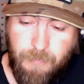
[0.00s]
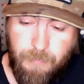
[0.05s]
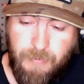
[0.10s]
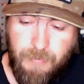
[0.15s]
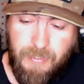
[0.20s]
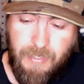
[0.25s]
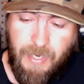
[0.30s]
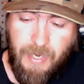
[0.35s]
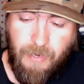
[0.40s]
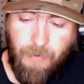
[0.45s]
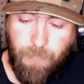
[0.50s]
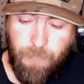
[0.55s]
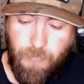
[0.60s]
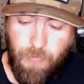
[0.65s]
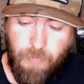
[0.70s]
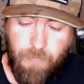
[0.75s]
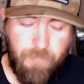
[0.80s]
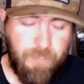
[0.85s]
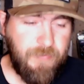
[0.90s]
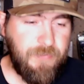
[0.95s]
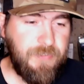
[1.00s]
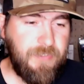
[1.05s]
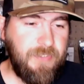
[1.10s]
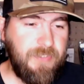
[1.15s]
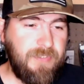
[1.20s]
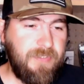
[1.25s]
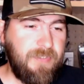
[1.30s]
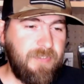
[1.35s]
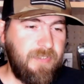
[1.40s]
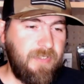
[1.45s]
But I don't know if it's
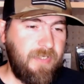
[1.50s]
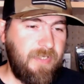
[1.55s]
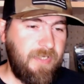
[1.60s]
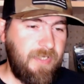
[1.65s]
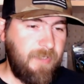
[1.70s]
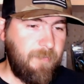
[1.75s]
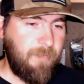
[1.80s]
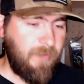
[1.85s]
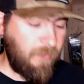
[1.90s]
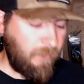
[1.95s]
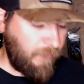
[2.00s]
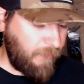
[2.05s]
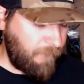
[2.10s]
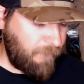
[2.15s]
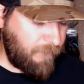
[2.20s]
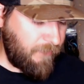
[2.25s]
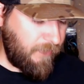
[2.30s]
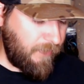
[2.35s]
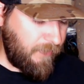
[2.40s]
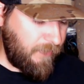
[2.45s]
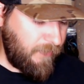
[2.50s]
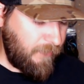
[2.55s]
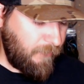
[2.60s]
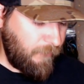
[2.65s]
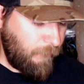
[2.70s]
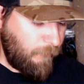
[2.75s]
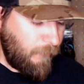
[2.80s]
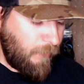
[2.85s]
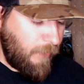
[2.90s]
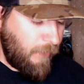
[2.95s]
just an M L F thing
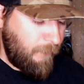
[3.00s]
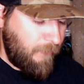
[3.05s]
or what.